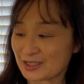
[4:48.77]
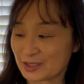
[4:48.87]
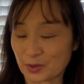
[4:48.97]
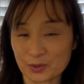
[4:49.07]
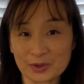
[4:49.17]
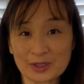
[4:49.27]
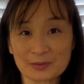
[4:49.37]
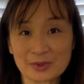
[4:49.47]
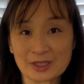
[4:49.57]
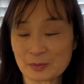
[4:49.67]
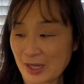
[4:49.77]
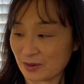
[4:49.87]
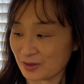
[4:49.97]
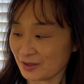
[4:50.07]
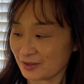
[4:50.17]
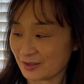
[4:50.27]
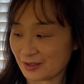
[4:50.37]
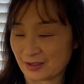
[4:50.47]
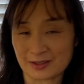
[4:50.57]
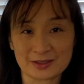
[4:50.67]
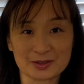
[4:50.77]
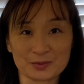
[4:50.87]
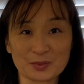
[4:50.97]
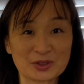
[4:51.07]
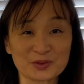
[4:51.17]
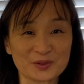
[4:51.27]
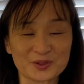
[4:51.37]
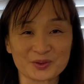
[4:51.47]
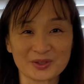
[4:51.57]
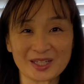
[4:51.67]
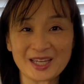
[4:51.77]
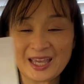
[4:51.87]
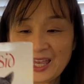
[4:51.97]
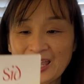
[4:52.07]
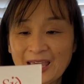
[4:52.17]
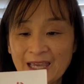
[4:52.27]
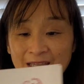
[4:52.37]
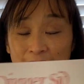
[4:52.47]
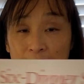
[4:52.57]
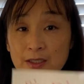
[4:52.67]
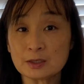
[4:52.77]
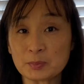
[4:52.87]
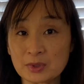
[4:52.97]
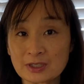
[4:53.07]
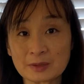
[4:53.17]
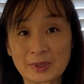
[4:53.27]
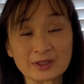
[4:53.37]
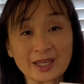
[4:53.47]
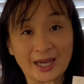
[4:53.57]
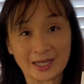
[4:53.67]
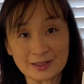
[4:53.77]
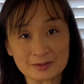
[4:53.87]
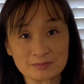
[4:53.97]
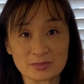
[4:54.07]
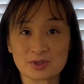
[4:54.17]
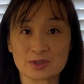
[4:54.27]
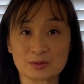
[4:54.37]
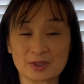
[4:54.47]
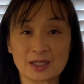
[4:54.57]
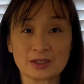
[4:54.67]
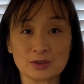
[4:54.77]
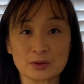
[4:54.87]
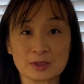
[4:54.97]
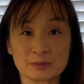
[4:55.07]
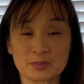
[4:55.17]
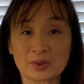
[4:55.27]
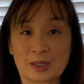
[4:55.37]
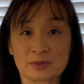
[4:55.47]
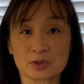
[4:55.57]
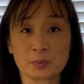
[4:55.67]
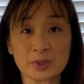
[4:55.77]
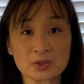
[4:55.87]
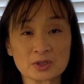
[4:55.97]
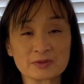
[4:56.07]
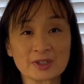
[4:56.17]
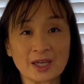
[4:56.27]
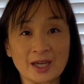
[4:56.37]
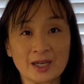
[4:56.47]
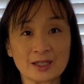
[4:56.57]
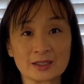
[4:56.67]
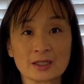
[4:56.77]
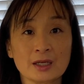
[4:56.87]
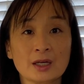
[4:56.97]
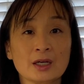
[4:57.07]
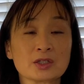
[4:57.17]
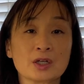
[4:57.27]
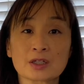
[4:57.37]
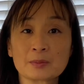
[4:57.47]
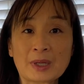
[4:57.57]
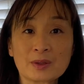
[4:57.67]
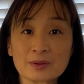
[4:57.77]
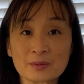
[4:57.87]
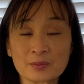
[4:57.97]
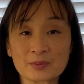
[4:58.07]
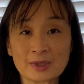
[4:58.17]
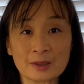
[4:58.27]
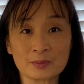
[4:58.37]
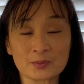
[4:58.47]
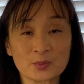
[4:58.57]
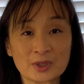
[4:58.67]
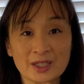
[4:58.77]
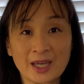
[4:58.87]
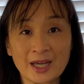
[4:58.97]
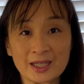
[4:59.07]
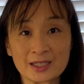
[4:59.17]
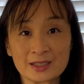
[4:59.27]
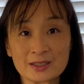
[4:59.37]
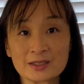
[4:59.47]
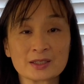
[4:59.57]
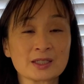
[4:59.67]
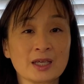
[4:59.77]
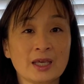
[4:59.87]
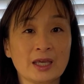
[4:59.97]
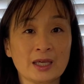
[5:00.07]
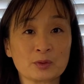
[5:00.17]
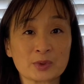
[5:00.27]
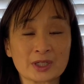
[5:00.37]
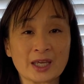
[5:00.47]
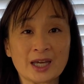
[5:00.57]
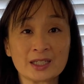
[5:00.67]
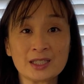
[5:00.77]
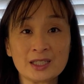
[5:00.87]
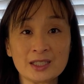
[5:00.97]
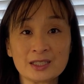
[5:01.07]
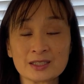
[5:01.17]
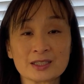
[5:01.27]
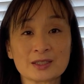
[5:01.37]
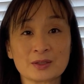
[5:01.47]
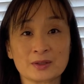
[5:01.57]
So you can read about this wonderful story. And this book is about a cat. So then you can perhaps show pictures of a cat, talk about um, what a cat is and what a cat eats.